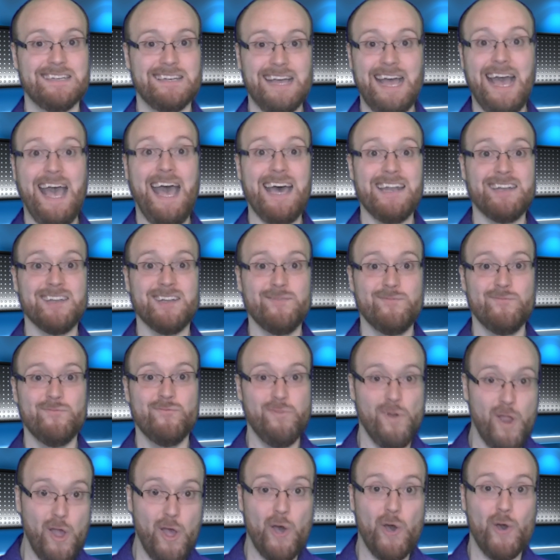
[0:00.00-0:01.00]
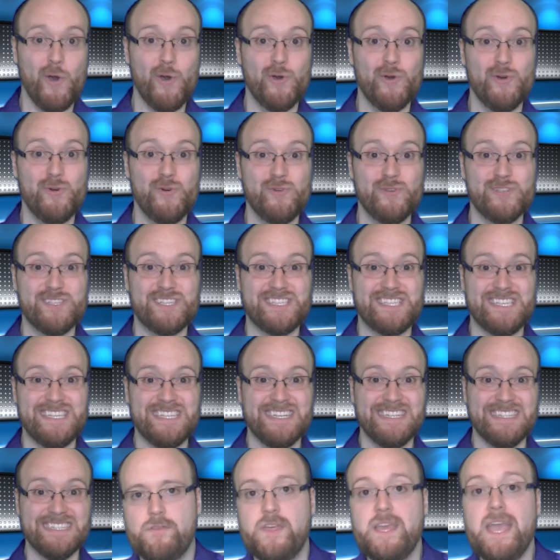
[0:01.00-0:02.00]
Adam Rose!
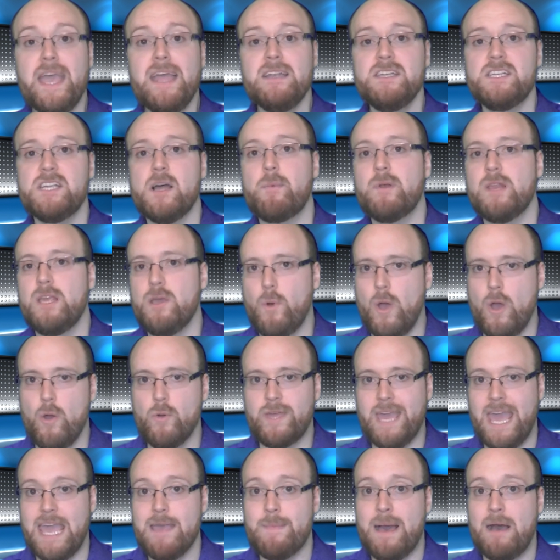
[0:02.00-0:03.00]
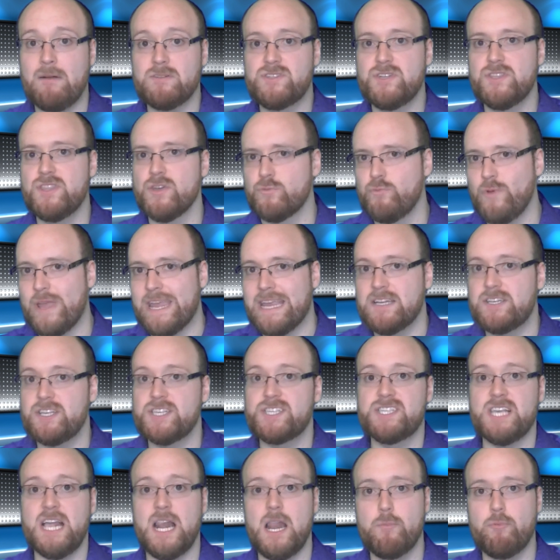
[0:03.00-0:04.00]
The NWO came out to the ring to
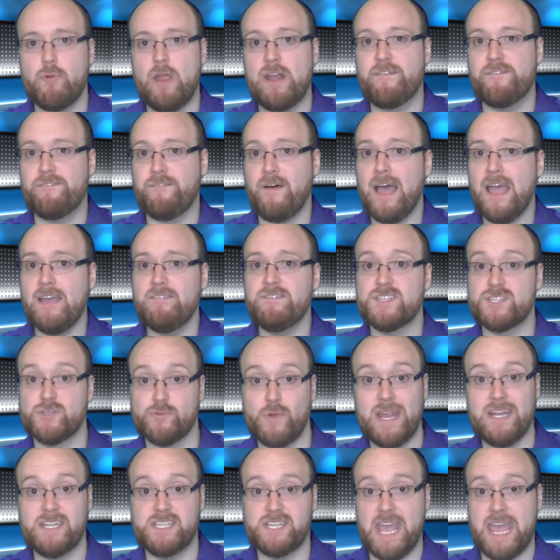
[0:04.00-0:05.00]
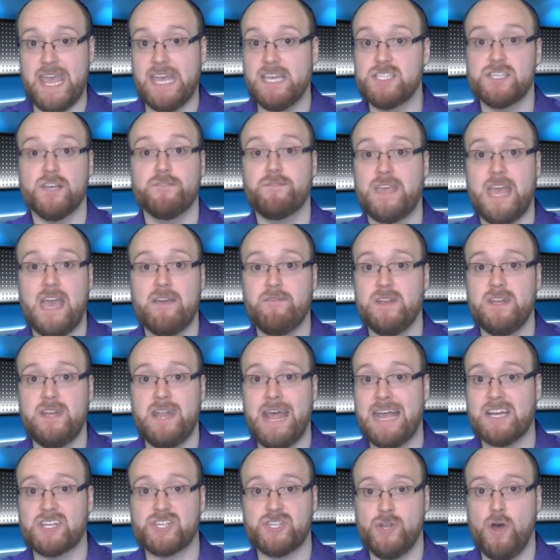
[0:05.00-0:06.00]
celebrate 5 straight days of Kevin
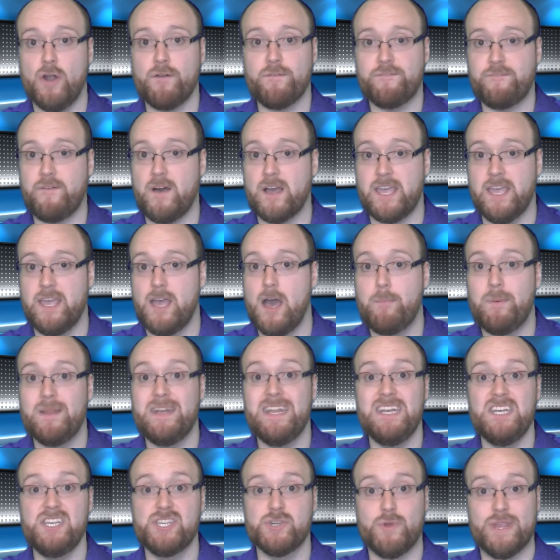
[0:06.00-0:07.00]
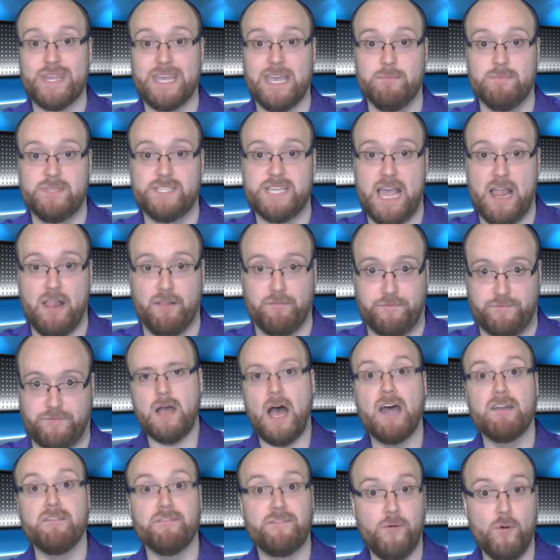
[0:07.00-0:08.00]
Nash not fucking up and injuring himself.
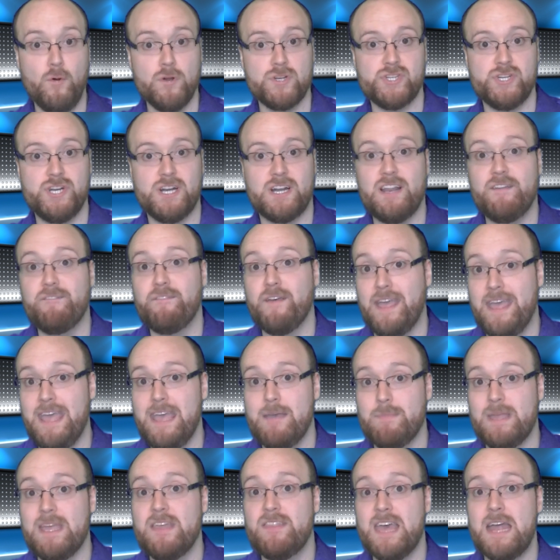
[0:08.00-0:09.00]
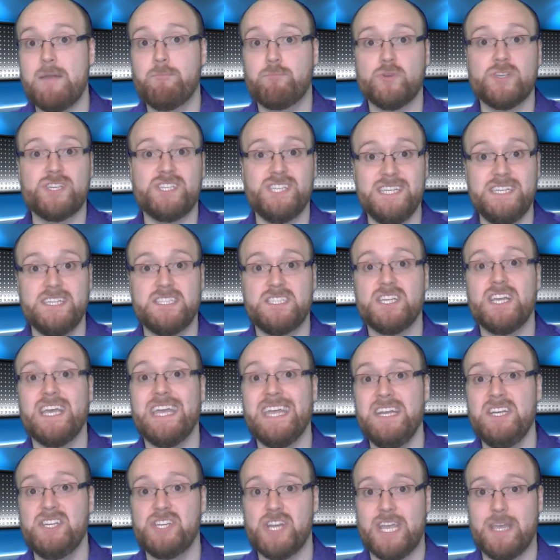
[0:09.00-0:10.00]
Unfortunately for him, he then proceeded to
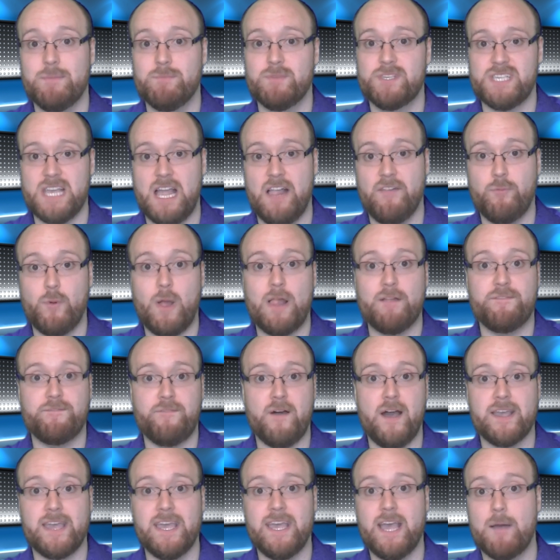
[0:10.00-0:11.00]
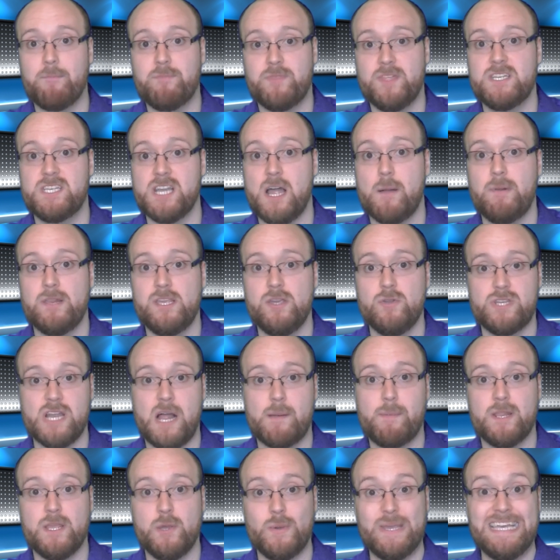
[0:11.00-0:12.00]
injure himself while fucking up the
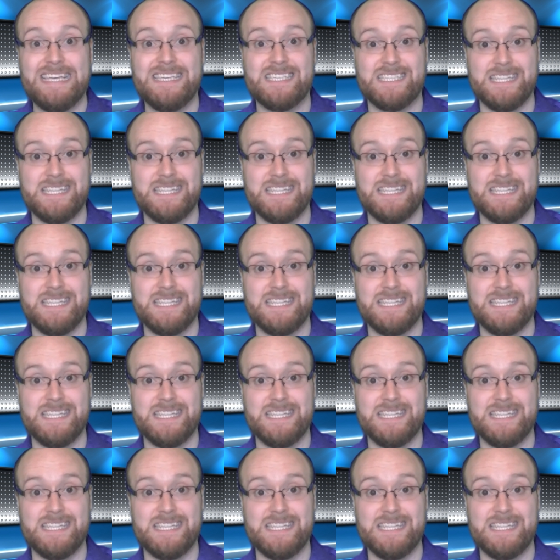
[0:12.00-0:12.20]
WWE's